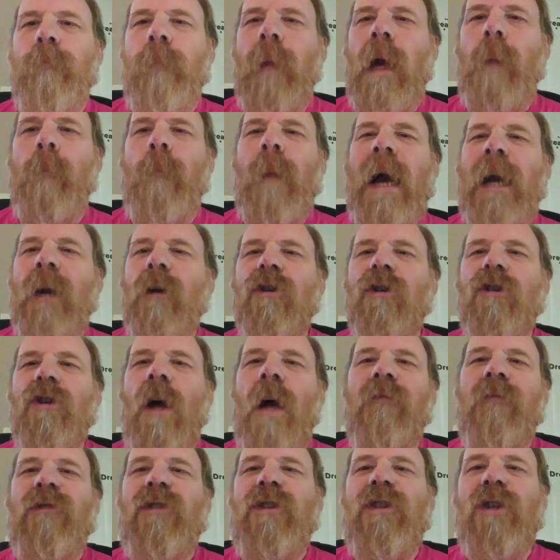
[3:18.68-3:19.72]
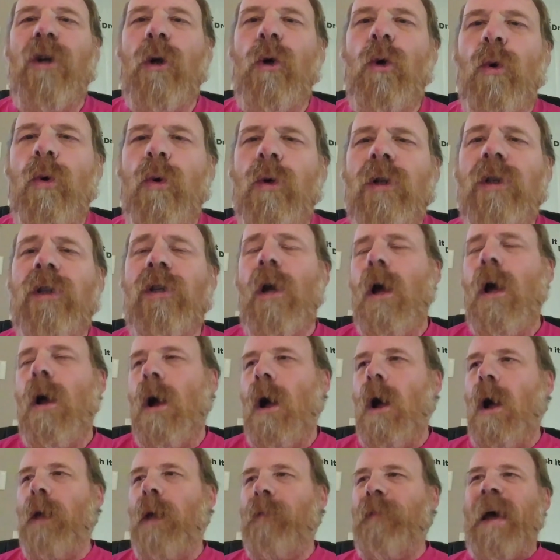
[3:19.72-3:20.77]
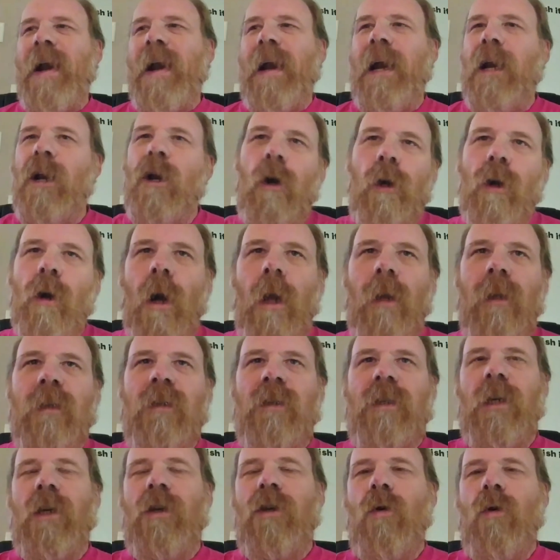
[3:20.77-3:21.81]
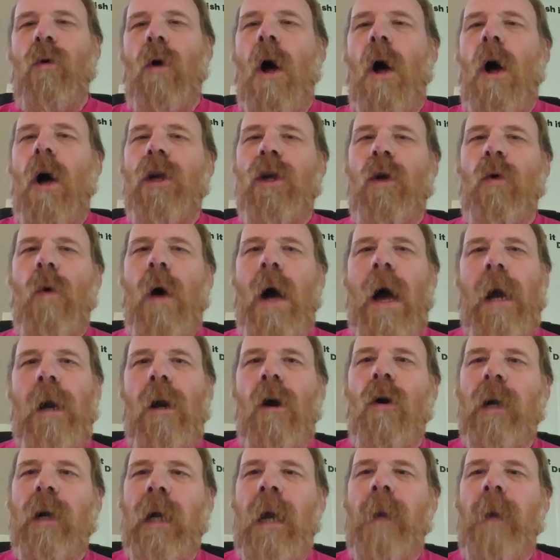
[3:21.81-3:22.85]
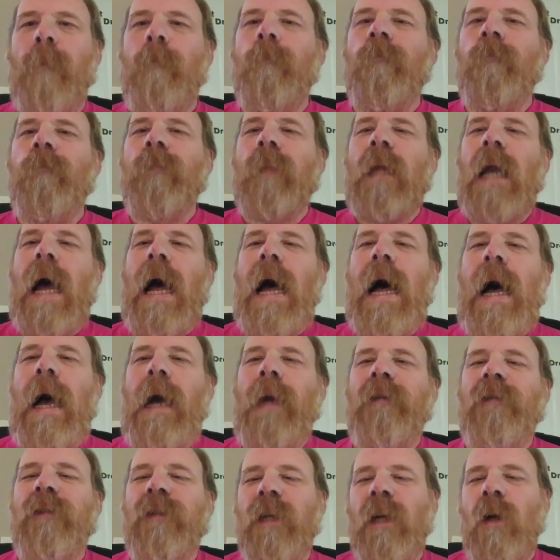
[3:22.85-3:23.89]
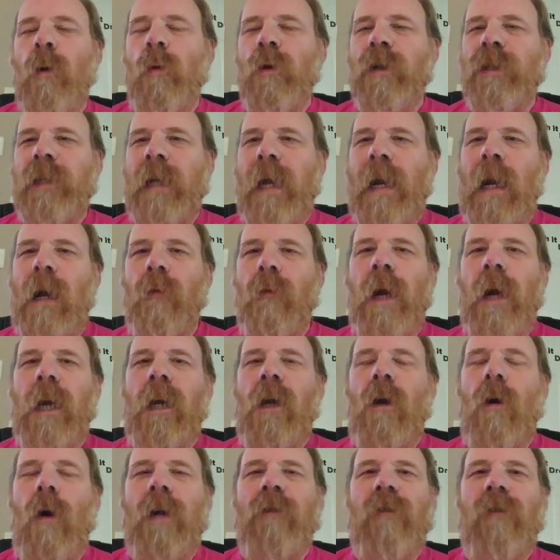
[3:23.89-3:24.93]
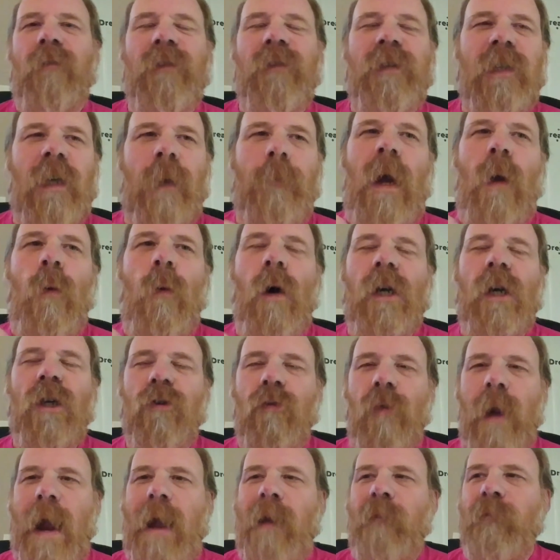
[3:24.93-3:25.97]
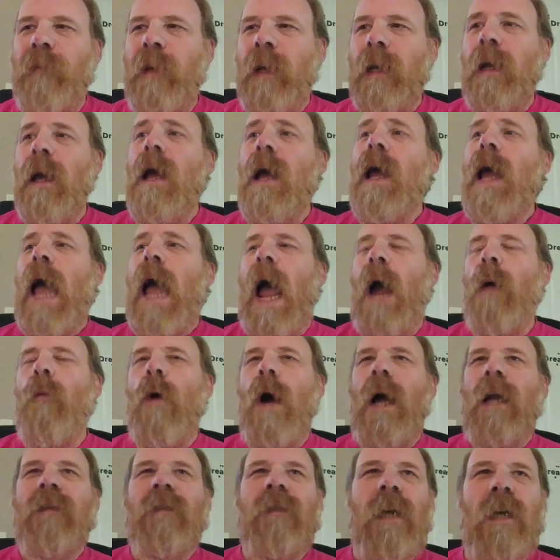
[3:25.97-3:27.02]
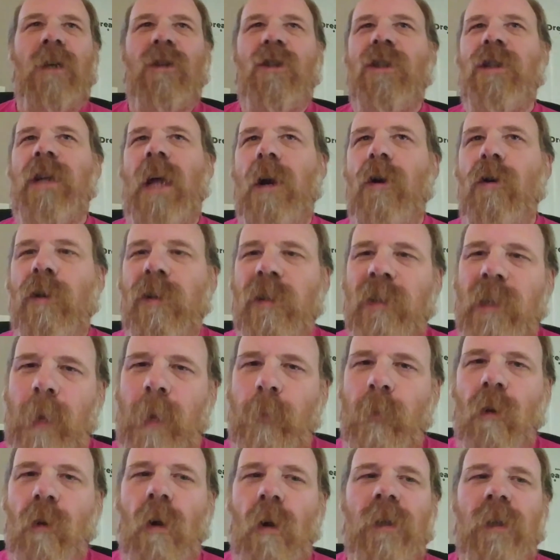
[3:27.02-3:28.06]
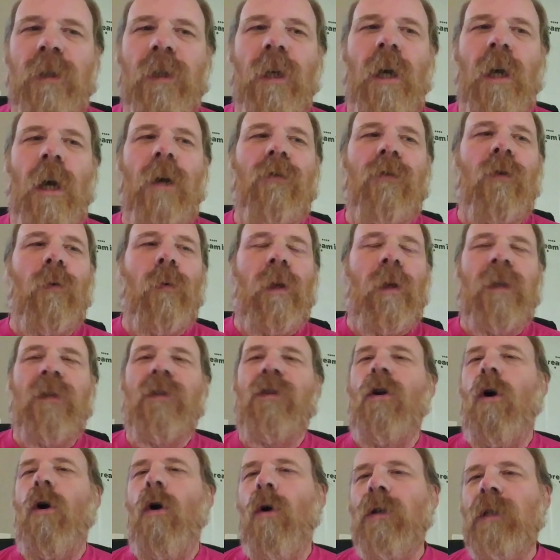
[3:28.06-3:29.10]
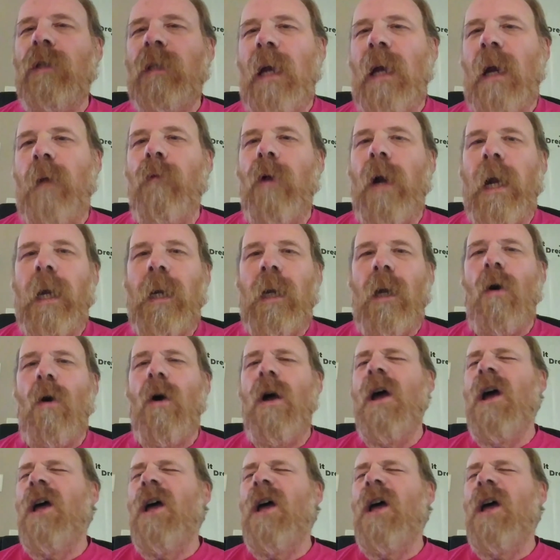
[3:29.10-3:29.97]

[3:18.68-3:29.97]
Microsoft Zunes that I know you're all listening to, all you want, okay? I'm sticking with satellite radio. I drive a semi. I want traffic. I want stations that are the same across the country. We listen to old-time radio.